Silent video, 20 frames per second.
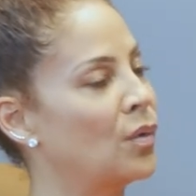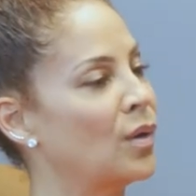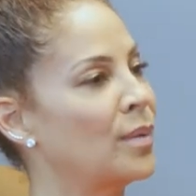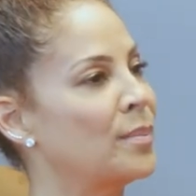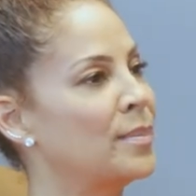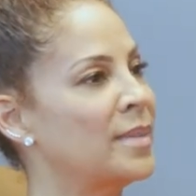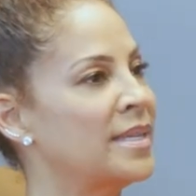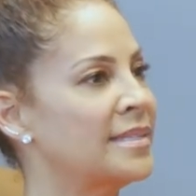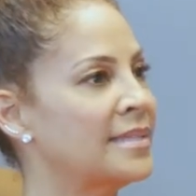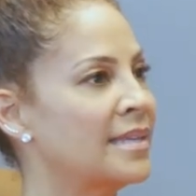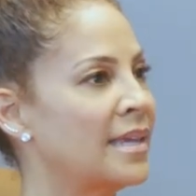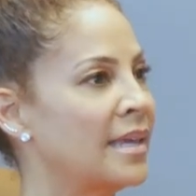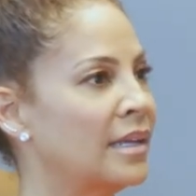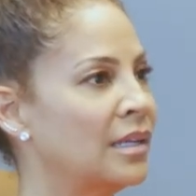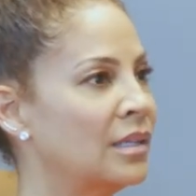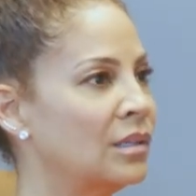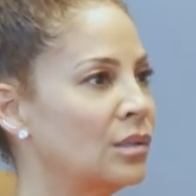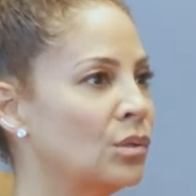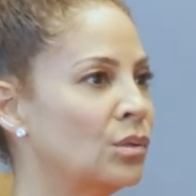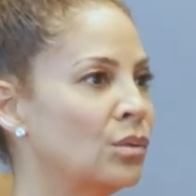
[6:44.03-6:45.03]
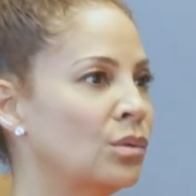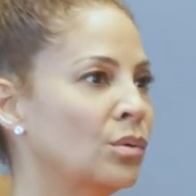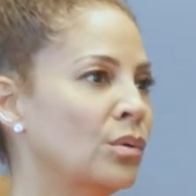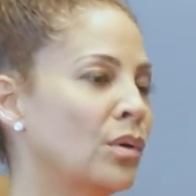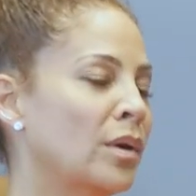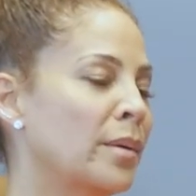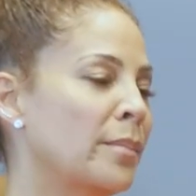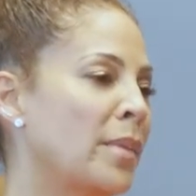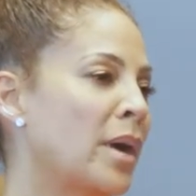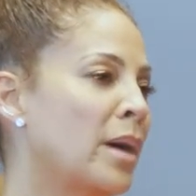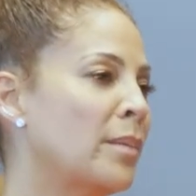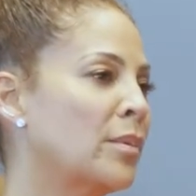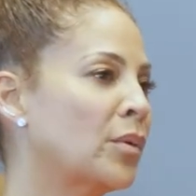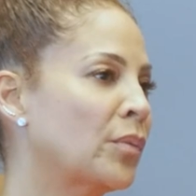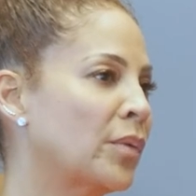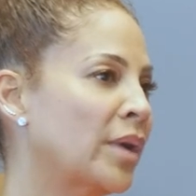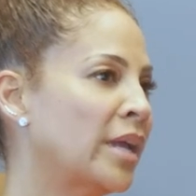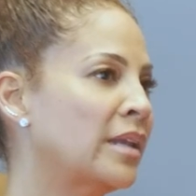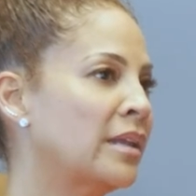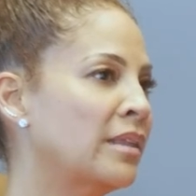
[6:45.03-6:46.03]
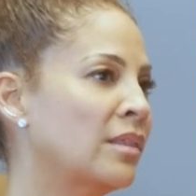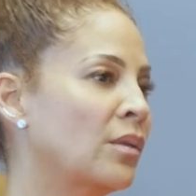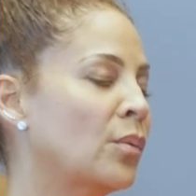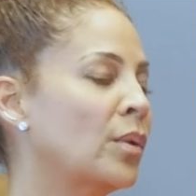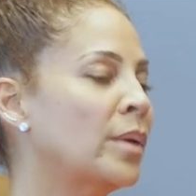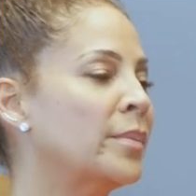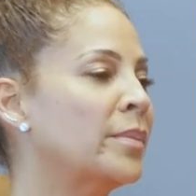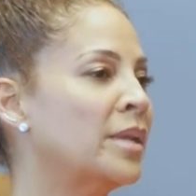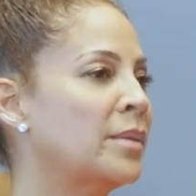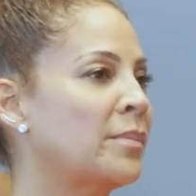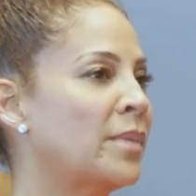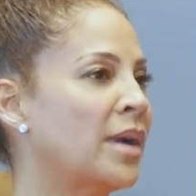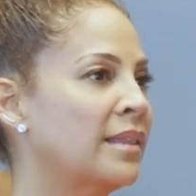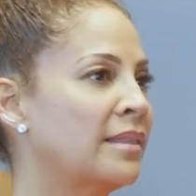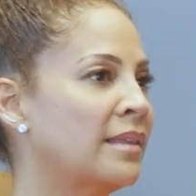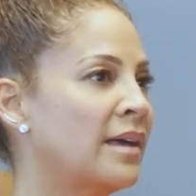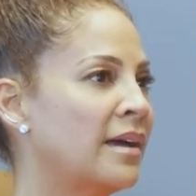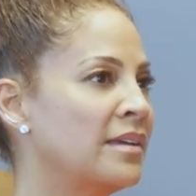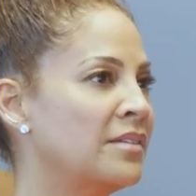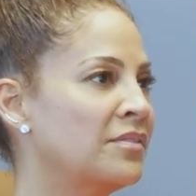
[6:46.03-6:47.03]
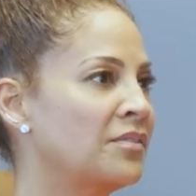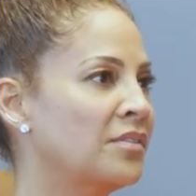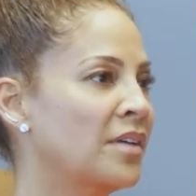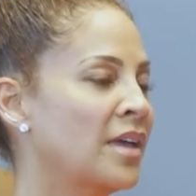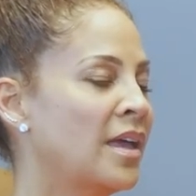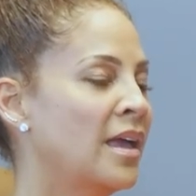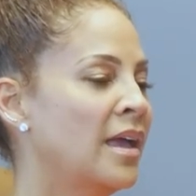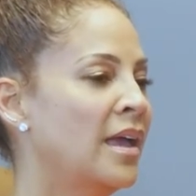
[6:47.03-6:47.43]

or Miss Annie Lou, or Mama Rainey, the women in my life.